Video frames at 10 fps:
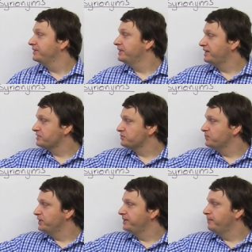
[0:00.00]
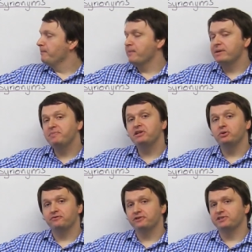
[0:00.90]
The next one might be
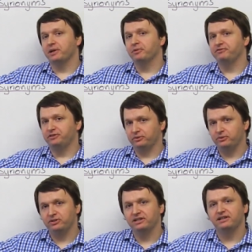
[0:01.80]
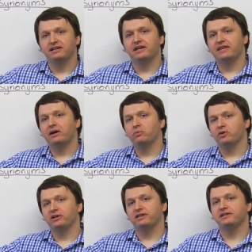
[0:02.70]
new for some of you, and that
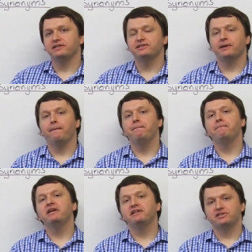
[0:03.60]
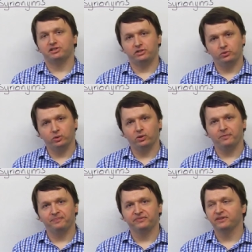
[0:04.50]
word is minuscule.